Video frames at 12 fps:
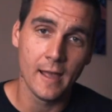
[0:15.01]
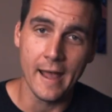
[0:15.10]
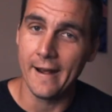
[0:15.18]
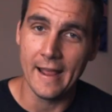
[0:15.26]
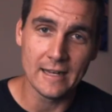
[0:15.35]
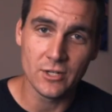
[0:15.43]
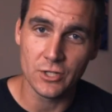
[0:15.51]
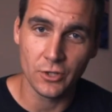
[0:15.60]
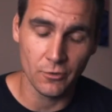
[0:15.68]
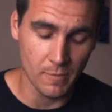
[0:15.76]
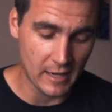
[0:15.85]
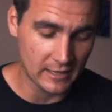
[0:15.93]
All right, just
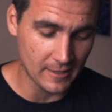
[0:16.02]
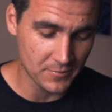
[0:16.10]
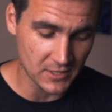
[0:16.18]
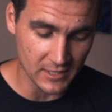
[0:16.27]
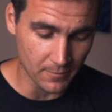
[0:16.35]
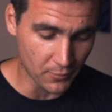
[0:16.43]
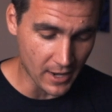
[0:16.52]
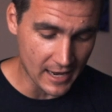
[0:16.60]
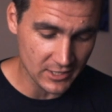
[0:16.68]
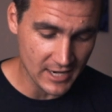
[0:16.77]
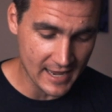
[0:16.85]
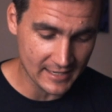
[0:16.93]
threw my clips in the
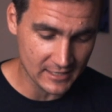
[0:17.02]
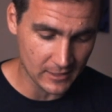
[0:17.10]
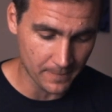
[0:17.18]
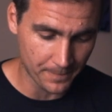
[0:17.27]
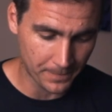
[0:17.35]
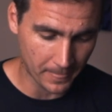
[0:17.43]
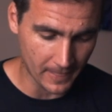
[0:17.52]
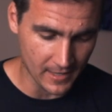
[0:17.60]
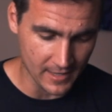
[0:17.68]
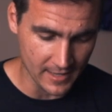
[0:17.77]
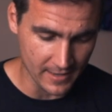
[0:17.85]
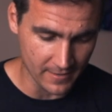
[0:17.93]
project.
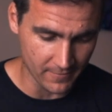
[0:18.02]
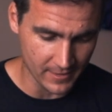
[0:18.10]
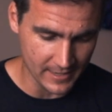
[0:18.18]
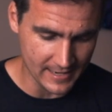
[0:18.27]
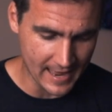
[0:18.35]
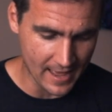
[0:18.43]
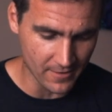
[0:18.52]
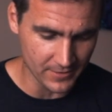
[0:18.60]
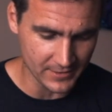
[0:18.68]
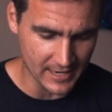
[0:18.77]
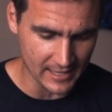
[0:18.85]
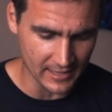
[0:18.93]
Right now
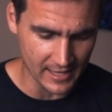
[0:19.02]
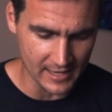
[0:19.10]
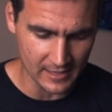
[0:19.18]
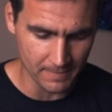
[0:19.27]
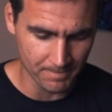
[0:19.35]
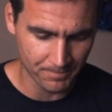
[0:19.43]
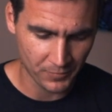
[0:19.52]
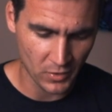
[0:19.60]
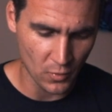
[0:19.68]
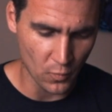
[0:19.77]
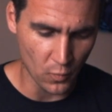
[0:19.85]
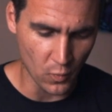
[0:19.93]
it's at like
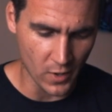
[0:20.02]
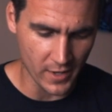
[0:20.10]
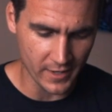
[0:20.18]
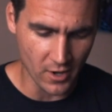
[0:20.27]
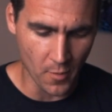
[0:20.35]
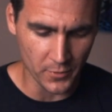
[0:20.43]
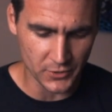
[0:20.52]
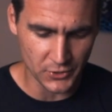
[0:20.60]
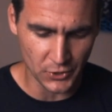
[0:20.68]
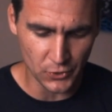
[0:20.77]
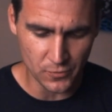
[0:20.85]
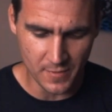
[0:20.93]

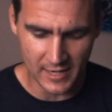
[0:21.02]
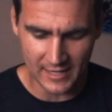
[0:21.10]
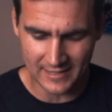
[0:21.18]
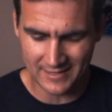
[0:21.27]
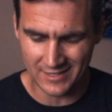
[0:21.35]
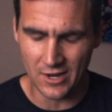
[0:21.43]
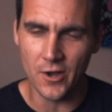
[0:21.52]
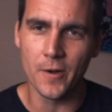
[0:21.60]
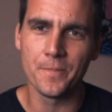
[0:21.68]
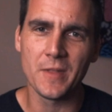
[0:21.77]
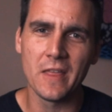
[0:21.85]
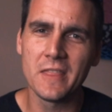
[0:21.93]
almost 2 minutes.
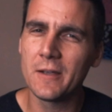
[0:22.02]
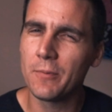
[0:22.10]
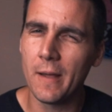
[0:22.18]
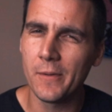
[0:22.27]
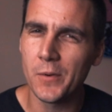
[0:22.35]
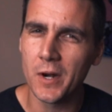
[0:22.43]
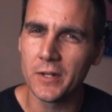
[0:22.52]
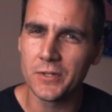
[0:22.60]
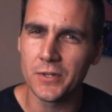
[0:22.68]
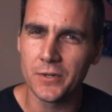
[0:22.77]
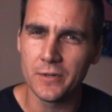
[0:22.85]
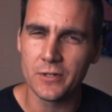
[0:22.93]
So I think probably what I'll
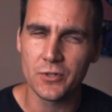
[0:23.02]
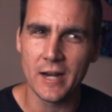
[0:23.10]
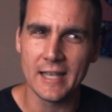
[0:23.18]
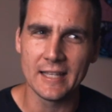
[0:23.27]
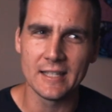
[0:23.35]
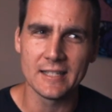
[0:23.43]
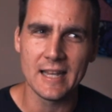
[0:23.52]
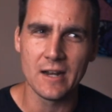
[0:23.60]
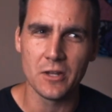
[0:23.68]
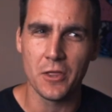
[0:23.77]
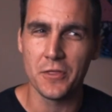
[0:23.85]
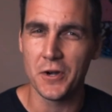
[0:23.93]
do is try to get this
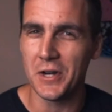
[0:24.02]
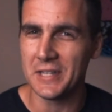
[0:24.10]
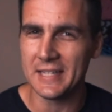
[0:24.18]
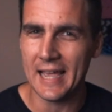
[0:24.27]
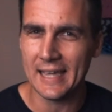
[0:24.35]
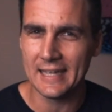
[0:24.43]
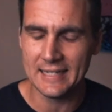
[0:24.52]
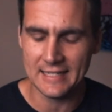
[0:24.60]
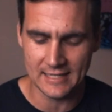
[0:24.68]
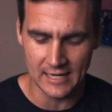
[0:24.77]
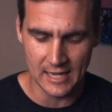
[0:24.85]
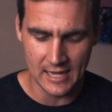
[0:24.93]
down to 30
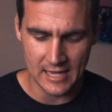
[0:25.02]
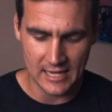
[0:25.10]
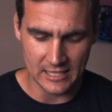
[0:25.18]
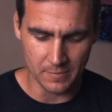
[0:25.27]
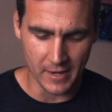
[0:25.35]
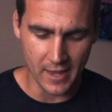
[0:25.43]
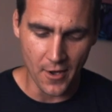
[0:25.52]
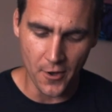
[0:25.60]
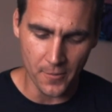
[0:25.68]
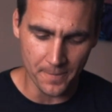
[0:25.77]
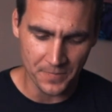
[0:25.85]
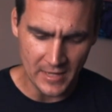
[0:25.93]
seconds is my
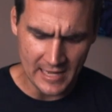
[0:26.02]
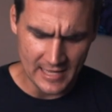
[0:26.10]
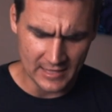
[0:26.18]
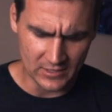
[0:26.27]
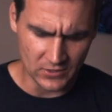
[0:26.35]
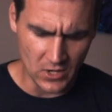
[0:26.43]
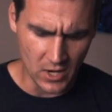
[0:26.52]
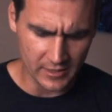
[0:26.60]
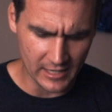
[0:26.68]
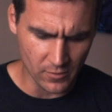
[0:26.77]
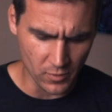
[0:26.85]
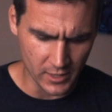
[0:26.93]
hope. The song
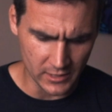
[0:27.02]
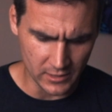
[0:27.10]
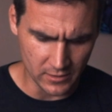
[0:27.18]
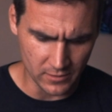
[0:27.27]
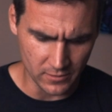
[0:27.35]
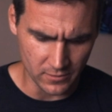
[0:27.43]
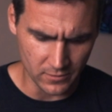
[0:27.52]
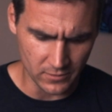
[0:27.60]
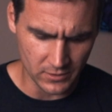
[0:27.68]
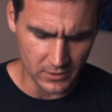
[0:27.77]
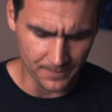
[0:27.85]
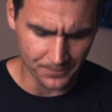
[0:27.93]
that I want to
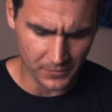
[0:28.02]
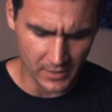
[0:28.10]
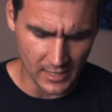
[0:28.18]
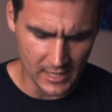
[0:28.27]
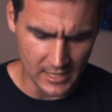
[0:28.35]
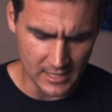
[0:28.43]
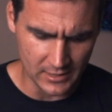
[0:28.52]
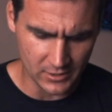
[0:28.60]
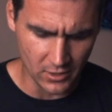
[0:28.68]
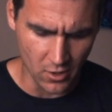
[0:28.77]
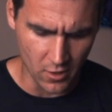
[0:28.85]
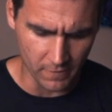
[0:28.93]
use is
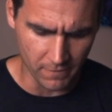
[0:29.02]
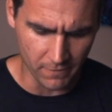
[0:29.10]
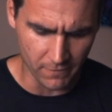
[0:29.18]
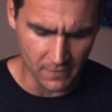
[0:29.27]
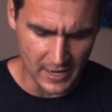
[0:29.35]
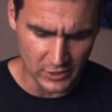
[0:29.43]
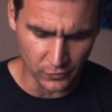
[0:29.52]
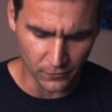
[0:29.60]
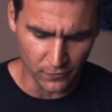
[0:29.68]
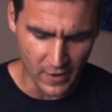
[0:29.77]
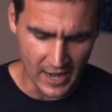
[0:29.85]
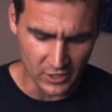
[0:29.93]
called
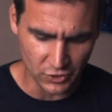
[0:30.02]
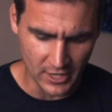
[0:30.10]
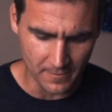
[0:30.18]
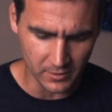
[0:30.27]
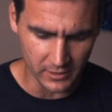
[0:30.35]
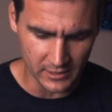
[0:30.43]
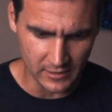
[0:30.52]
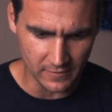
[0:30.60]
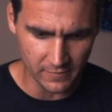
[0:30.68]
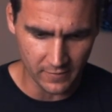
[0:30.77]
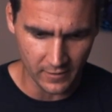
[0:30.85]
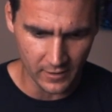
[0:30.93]
Fresh, I
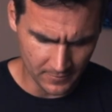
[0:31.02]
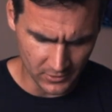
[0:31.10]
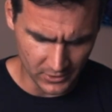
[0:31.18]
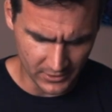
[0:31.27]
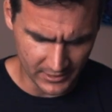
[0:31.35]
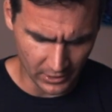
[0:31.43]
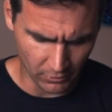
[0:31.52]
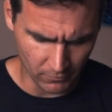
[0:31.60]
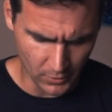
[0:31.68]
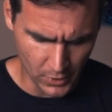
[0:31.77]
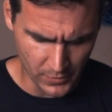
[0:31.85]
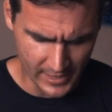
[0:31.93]
believe. Let me just
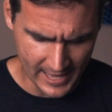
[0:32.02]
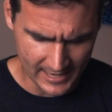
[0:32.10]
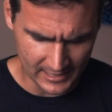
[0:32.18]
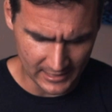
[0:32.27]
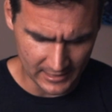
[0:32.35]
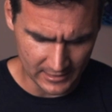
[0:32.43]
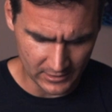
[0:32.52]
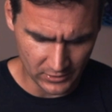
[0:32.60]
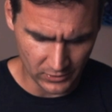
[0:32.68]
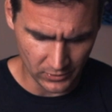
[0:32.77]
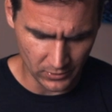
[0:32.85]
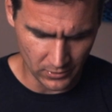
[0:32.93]
throw that
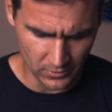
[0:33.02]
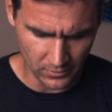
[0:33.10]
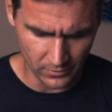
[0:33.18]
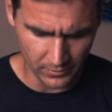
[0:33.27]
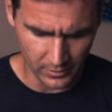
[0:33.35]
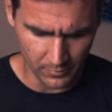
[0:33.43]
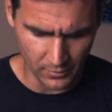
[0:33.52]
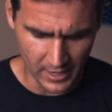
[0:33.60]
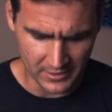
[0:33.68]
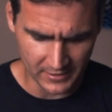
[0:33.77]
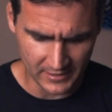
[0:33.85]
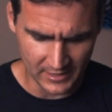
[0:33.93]
into the
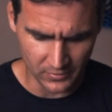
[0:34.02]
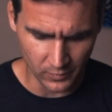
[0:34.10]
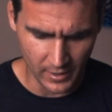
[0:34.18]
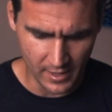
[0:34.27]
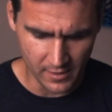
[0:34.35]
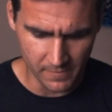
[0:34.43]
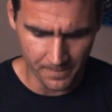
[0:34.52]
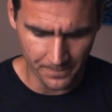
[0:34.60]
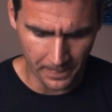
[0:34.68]
project as well.